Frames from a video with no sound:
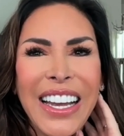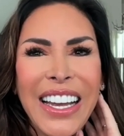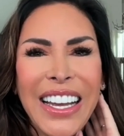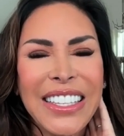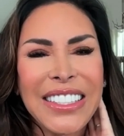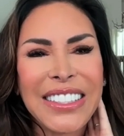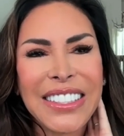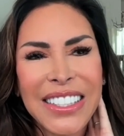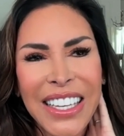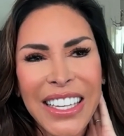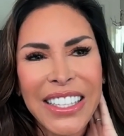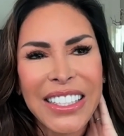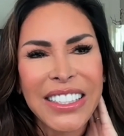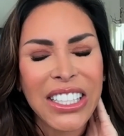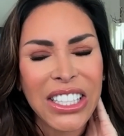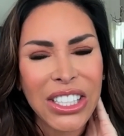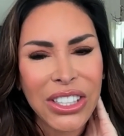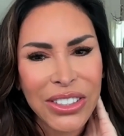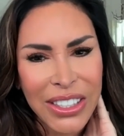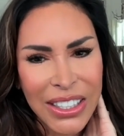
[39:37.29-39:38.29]
it's like
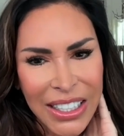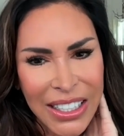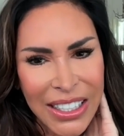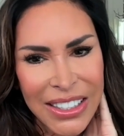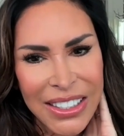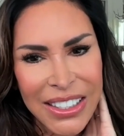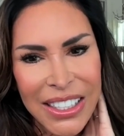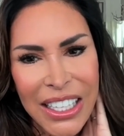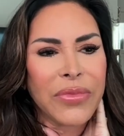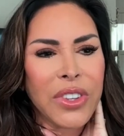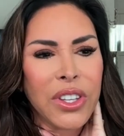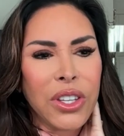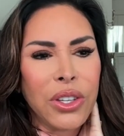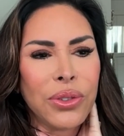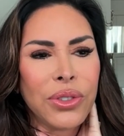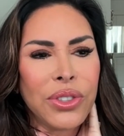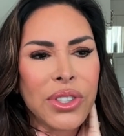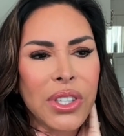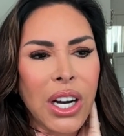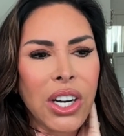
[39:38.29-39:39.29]
literally, it's like you
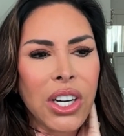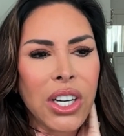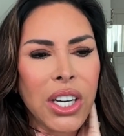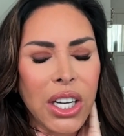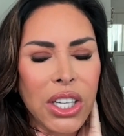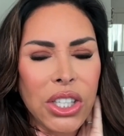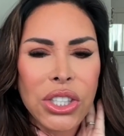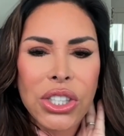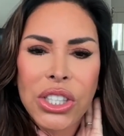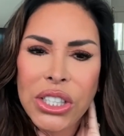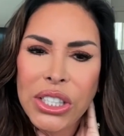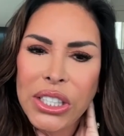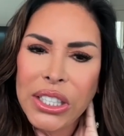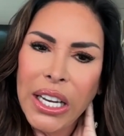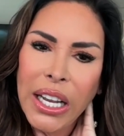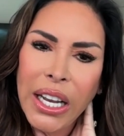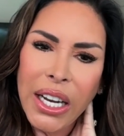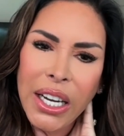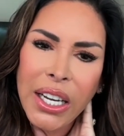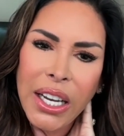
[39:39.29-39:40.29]
start
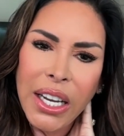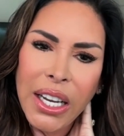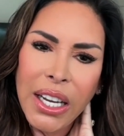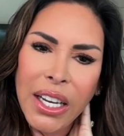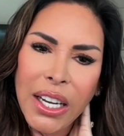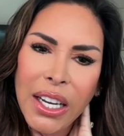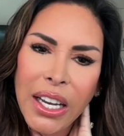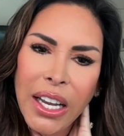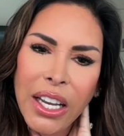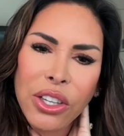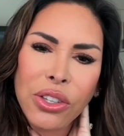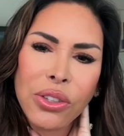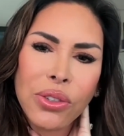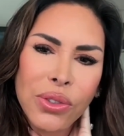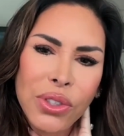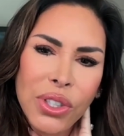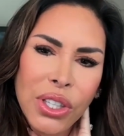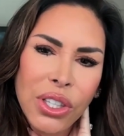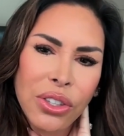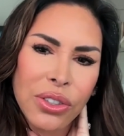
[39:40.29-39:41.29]
understanding and
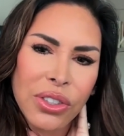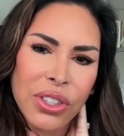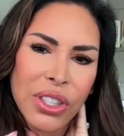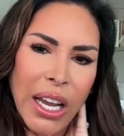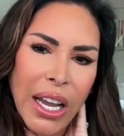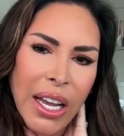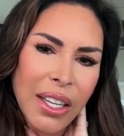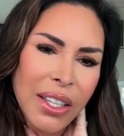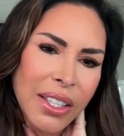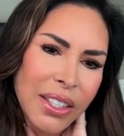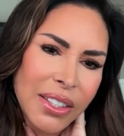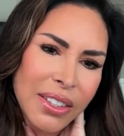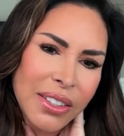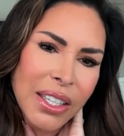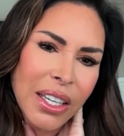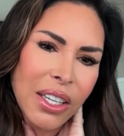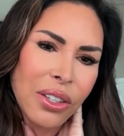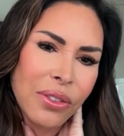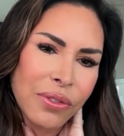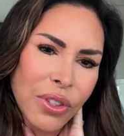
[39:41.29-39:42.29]
using your talents
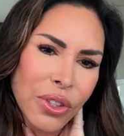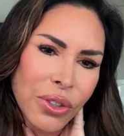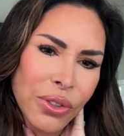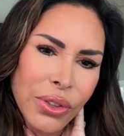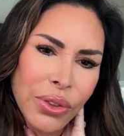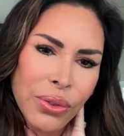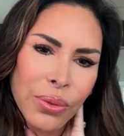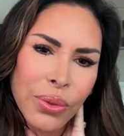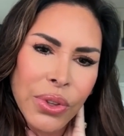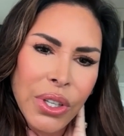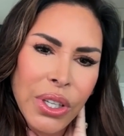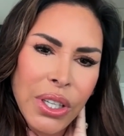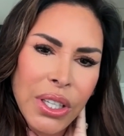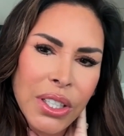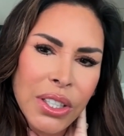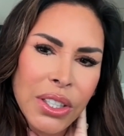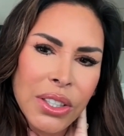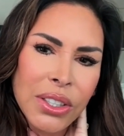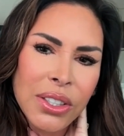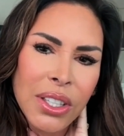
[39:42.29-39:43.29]
that you've learned through the
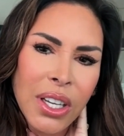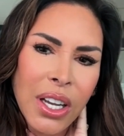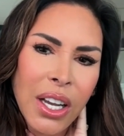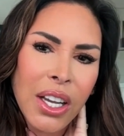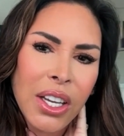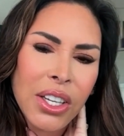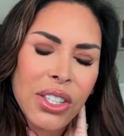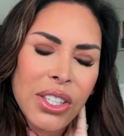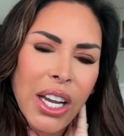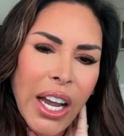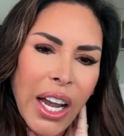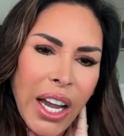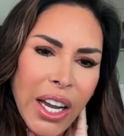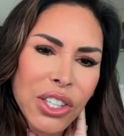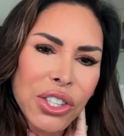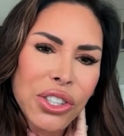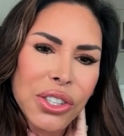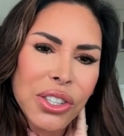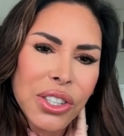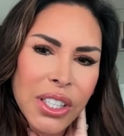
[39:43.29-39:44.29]
years to
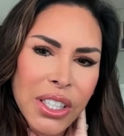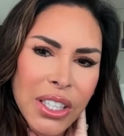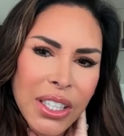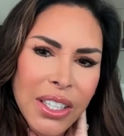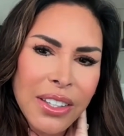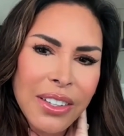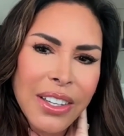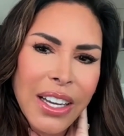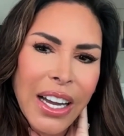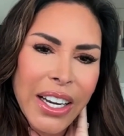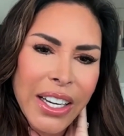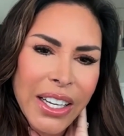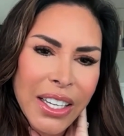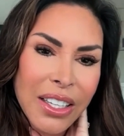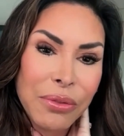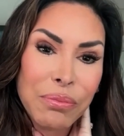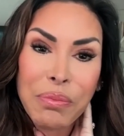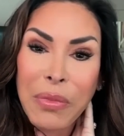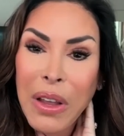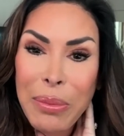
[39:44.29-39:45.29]
actually kind of
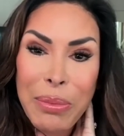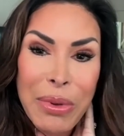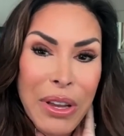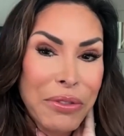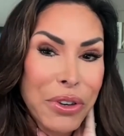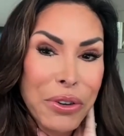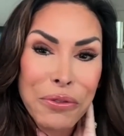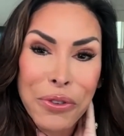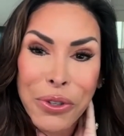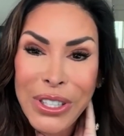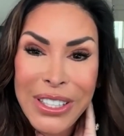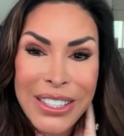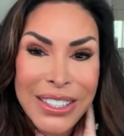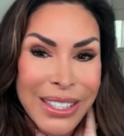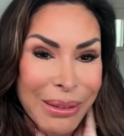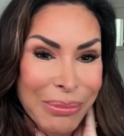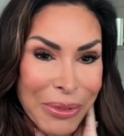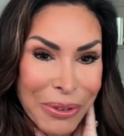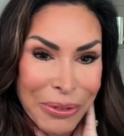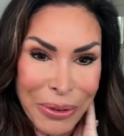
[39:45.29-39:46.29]
maybe even avoid
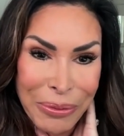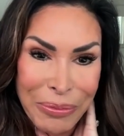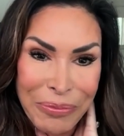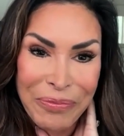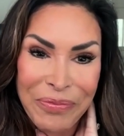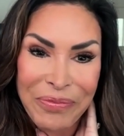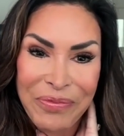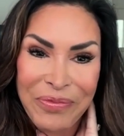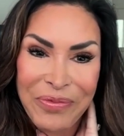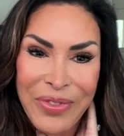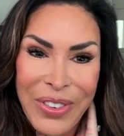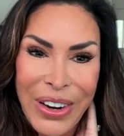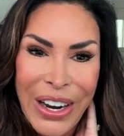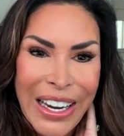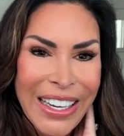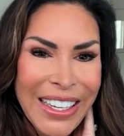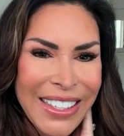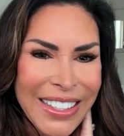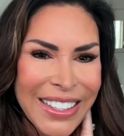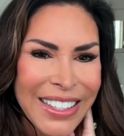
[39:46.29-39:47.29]
some of them,
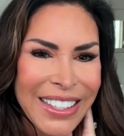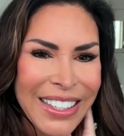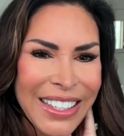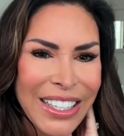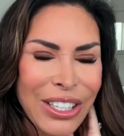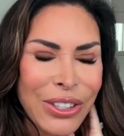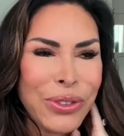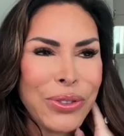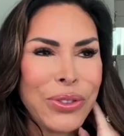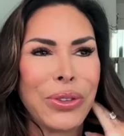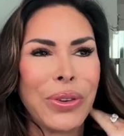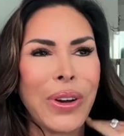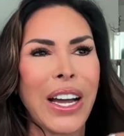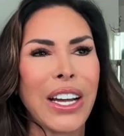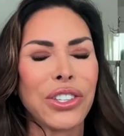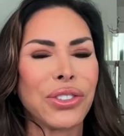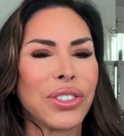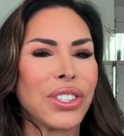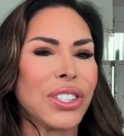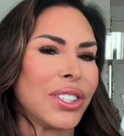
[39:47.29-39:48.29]
right? You
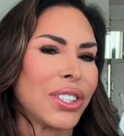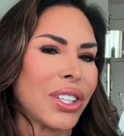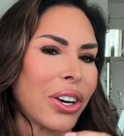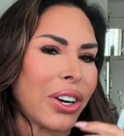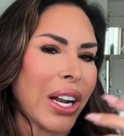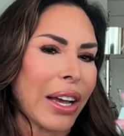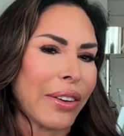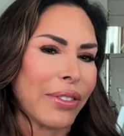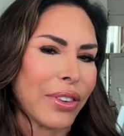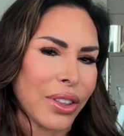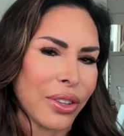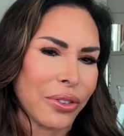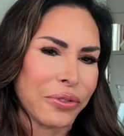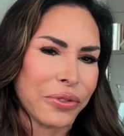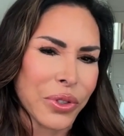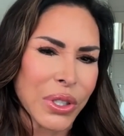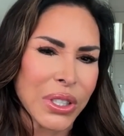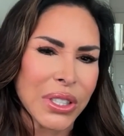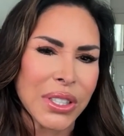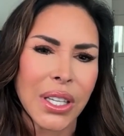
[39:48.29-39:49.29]
actually start having the
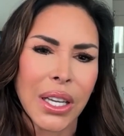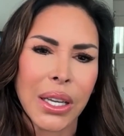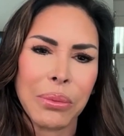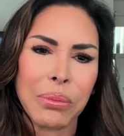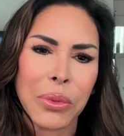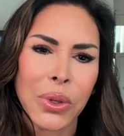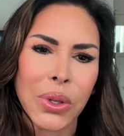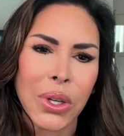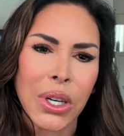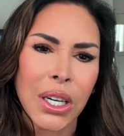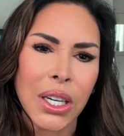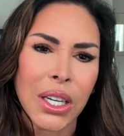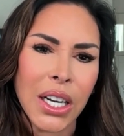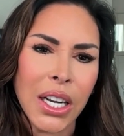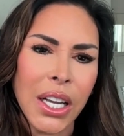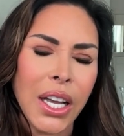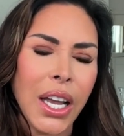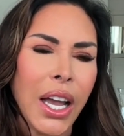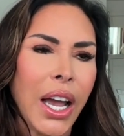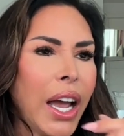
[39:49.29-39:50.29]
foresight more,
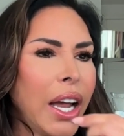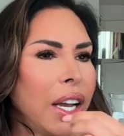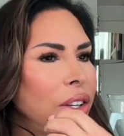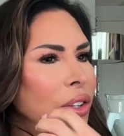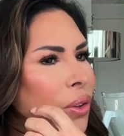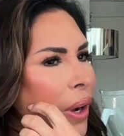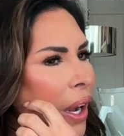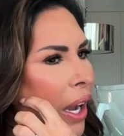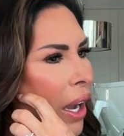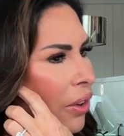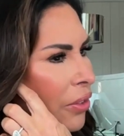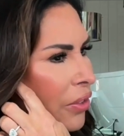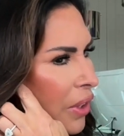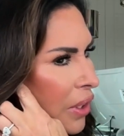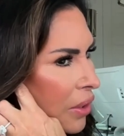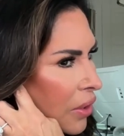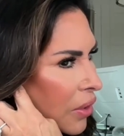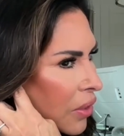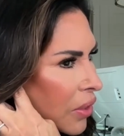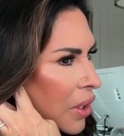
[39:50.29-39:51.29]
and you have
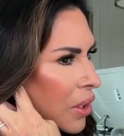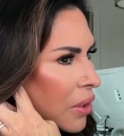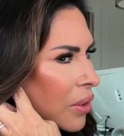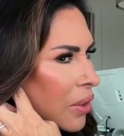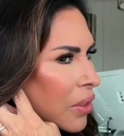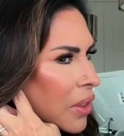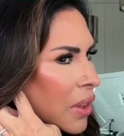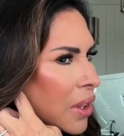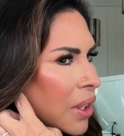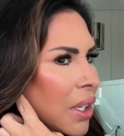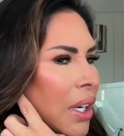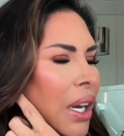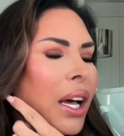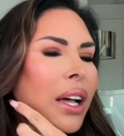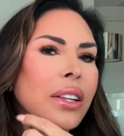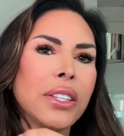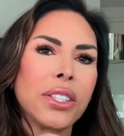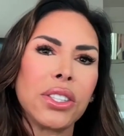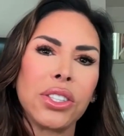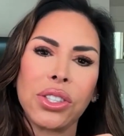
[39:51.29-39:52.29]
the
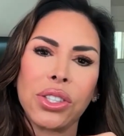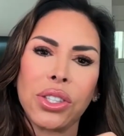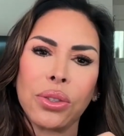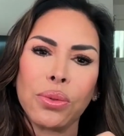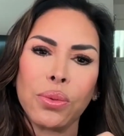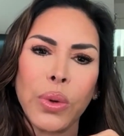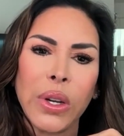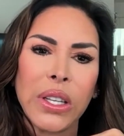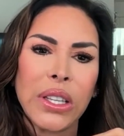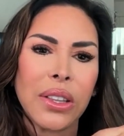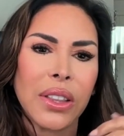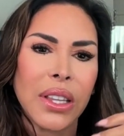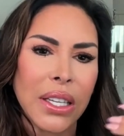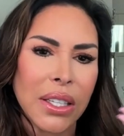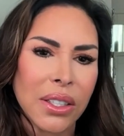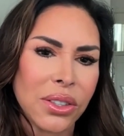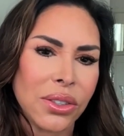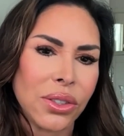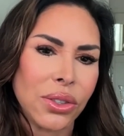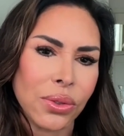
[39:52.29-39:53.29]
knowledge to when
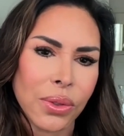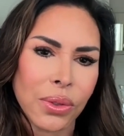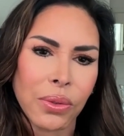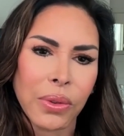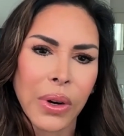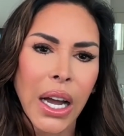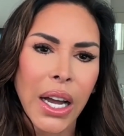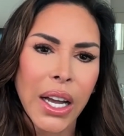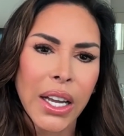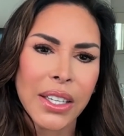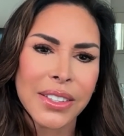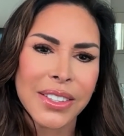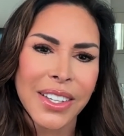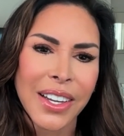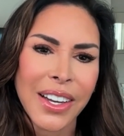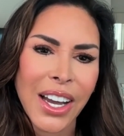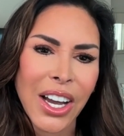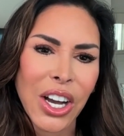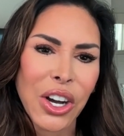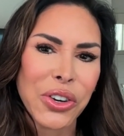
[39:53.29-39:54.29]
things do arise.
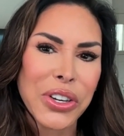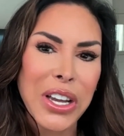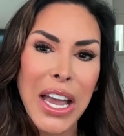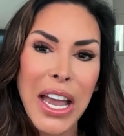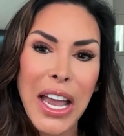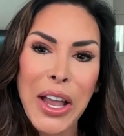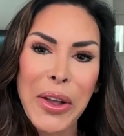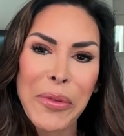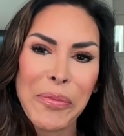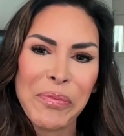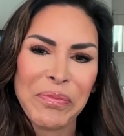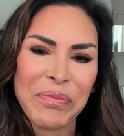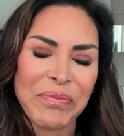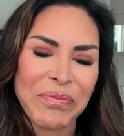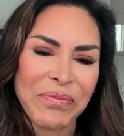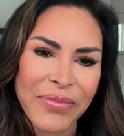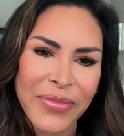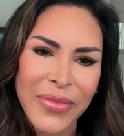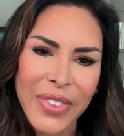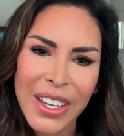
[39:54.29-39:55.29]
Okay,
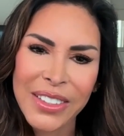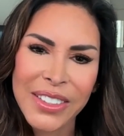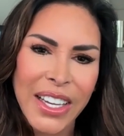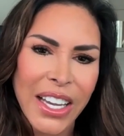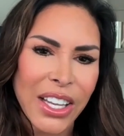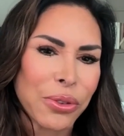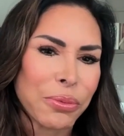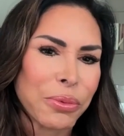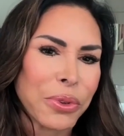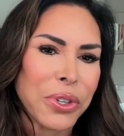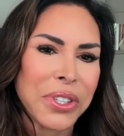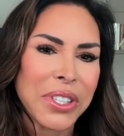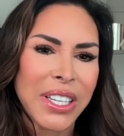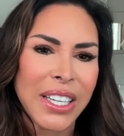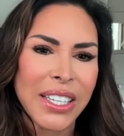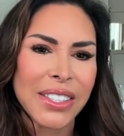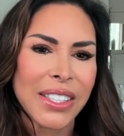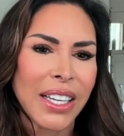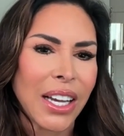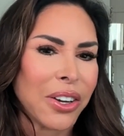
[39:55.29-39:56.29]
get the
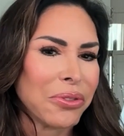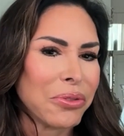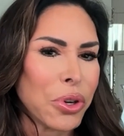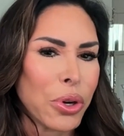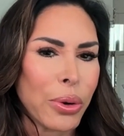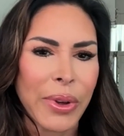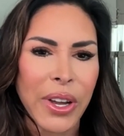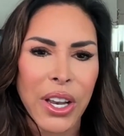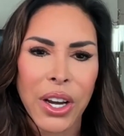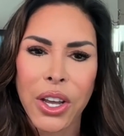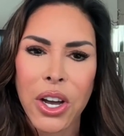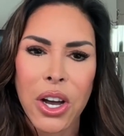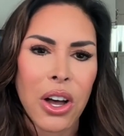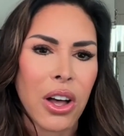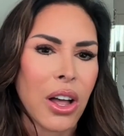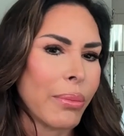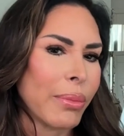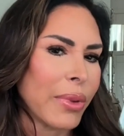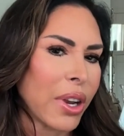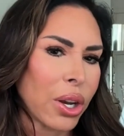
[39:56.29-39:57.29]
Rolodex out. Who am I going to call?
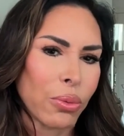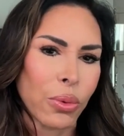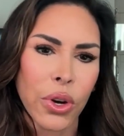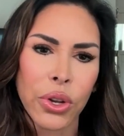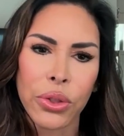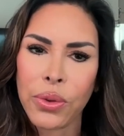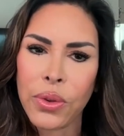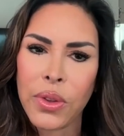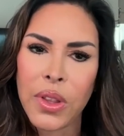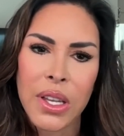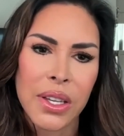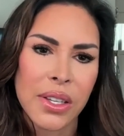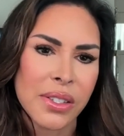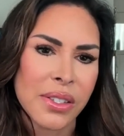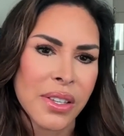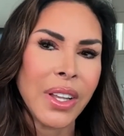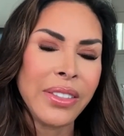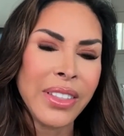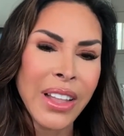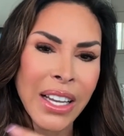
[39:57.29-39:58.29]
How am I going to work through this?
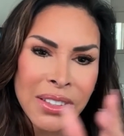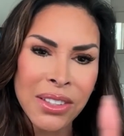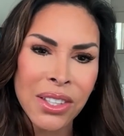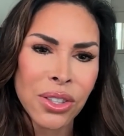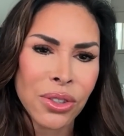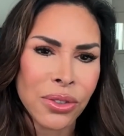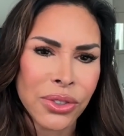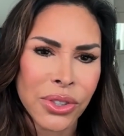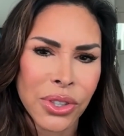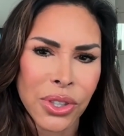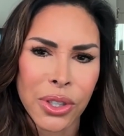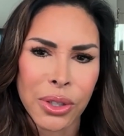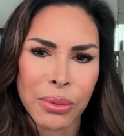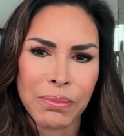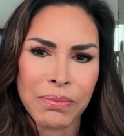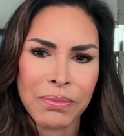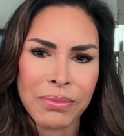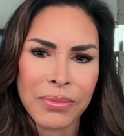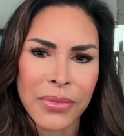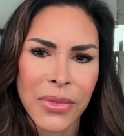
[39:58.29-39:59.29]
That's an old
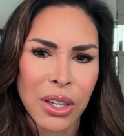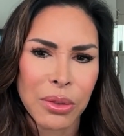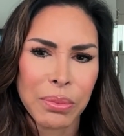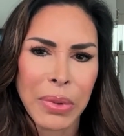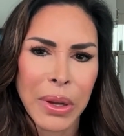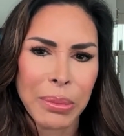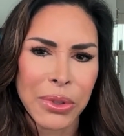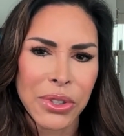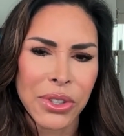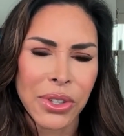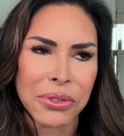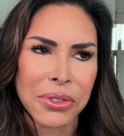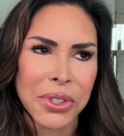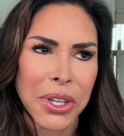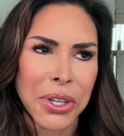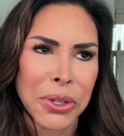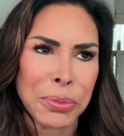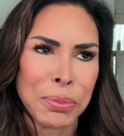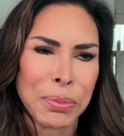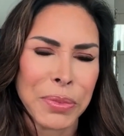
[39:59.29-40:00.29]
term young people don't
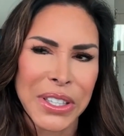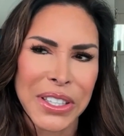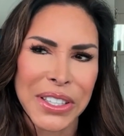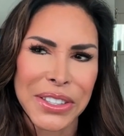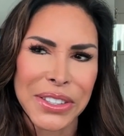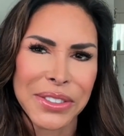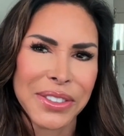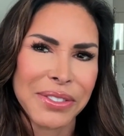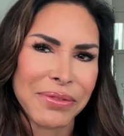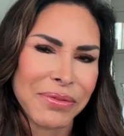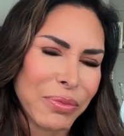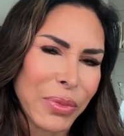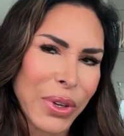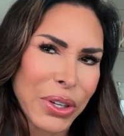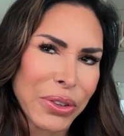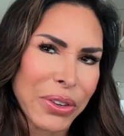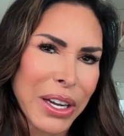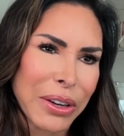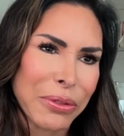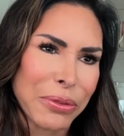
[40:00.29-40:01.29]
know because we
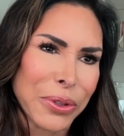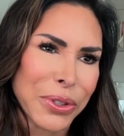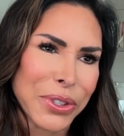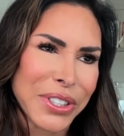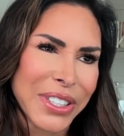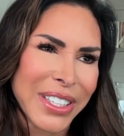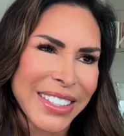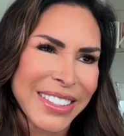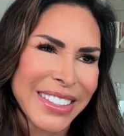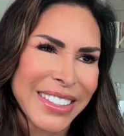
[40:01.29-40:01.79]
don't have Rolodexes